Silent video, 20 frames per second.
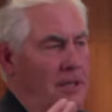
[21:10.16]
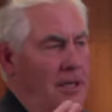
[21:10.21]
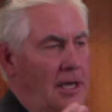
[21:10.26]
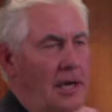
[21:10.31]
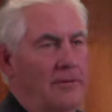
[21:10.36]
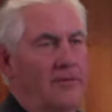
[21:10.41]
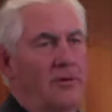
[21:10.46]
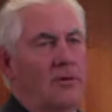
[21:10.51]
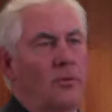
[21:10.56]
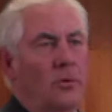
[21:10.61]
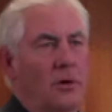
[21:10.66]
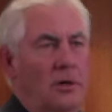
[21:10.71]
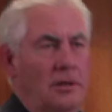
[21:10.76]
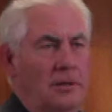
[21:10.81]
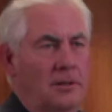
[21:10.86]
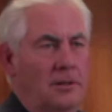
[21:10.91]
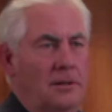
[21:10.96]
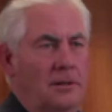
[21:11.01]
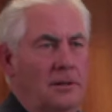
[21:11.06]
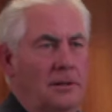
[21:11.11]

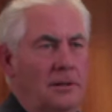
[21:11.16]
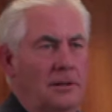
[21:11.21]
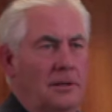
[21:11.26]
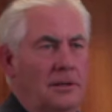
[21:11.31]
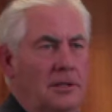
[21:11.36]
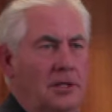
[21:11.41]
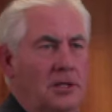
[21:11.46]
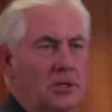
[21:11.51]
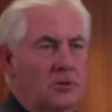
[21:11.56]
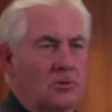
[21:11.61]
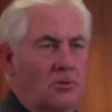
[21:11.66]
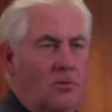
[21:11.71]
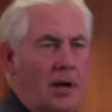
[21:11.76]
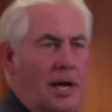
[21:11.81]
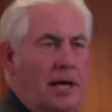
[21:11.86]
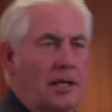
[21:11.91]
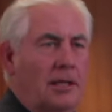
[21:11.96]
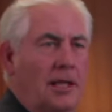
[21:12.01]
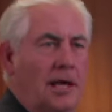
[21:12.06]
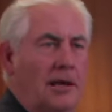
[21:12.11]
everyone gets
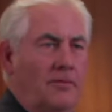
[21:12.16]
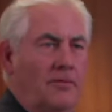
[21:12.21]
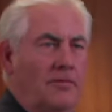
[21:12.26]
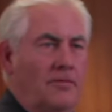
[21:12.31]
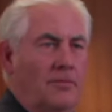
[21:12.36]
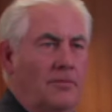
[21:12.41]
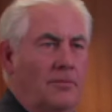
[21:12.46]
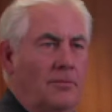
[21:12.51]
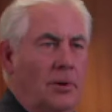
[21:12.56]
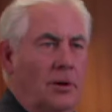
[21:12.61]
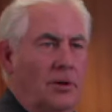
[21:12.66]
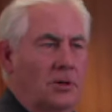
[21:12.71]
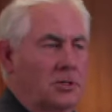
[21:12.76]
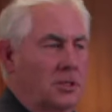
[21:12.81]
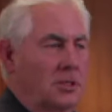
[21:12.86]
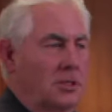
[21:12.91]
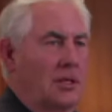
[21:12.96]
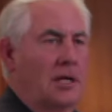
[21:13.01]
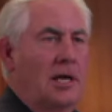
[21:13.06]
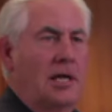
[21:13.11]
around that
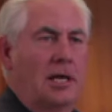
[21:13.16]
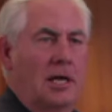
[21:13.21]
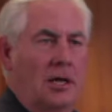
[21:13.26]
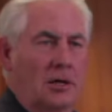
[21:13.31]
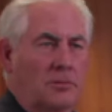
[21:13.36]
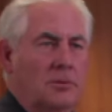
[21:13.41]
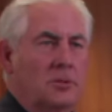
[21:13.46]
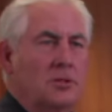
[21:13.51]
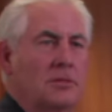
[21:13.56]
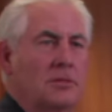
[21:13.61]
person and helps